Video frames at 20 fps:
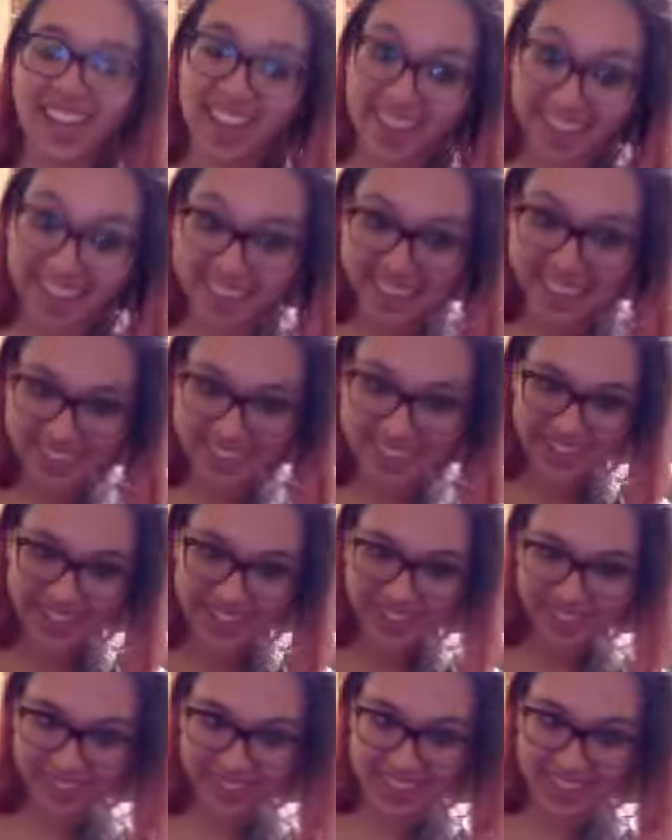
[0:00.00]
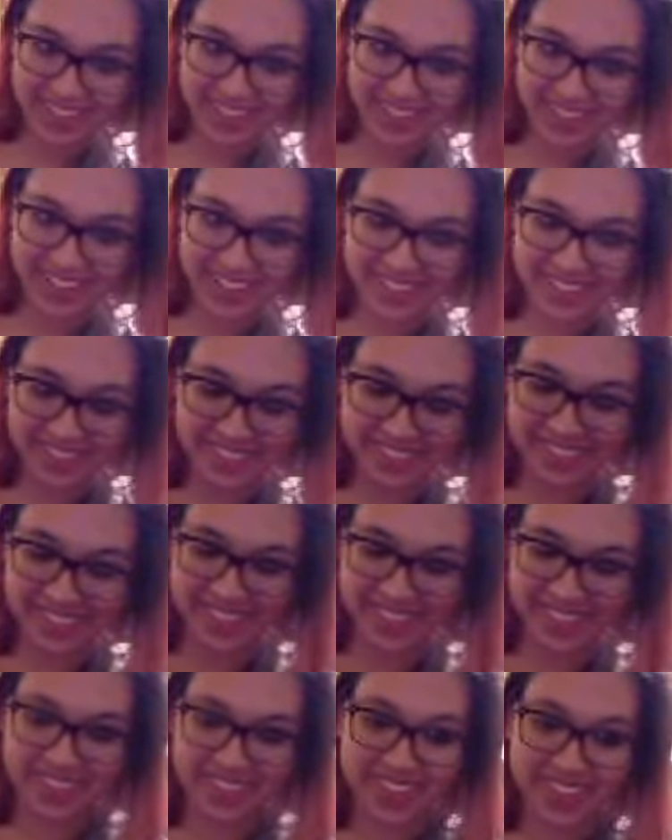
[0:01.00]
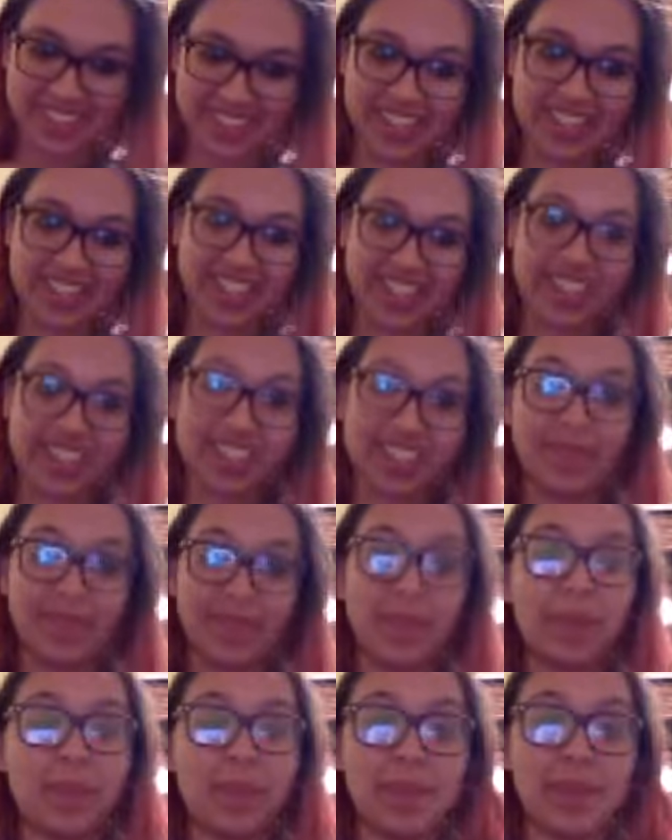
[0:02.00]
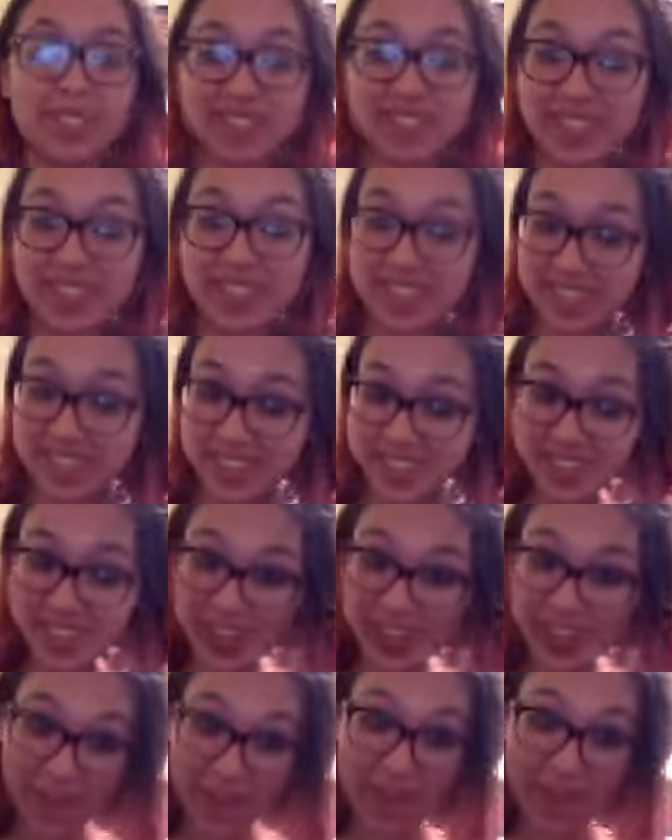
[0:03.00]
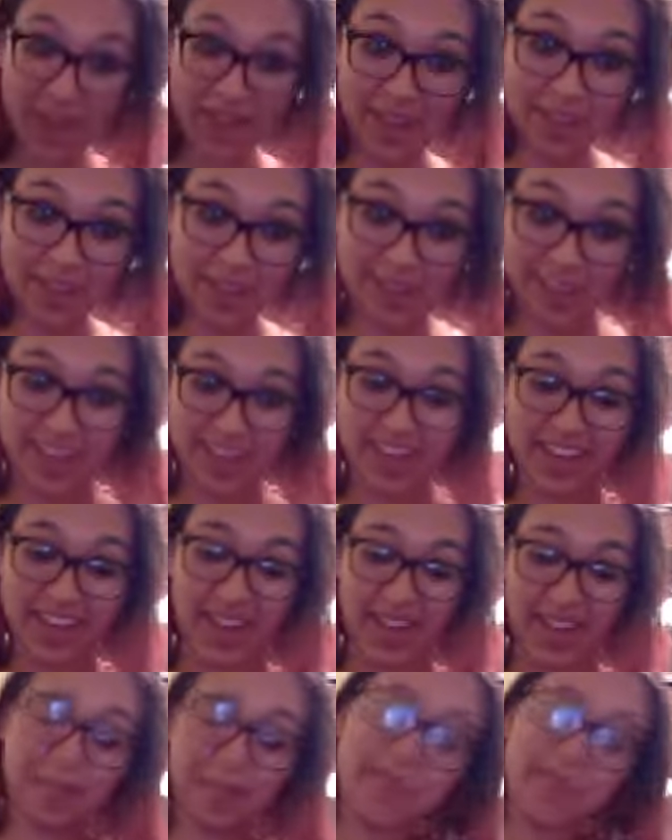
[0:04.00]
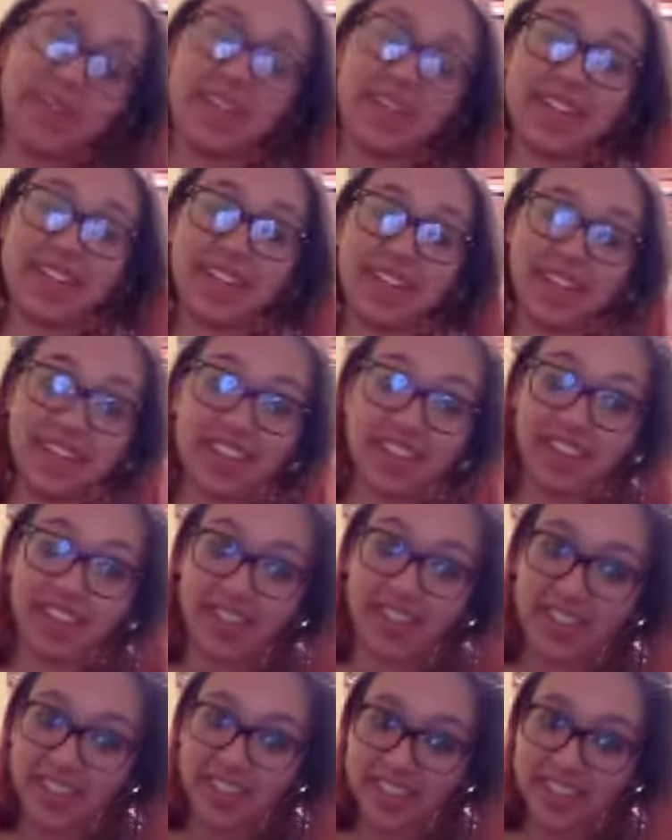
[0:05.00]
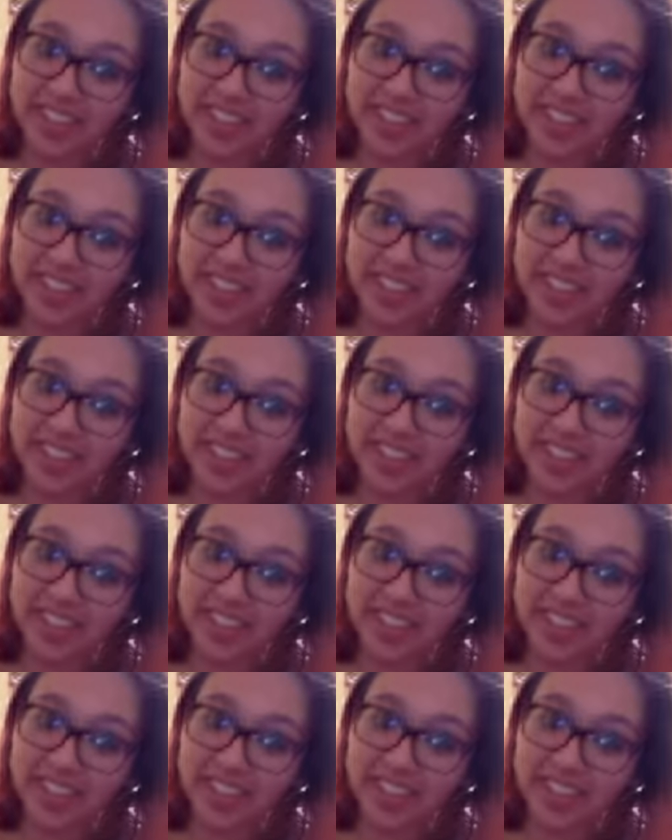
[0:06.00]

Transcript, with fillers: I didn't make my video earlier today like a smart person, so I'm making it now, better late than never.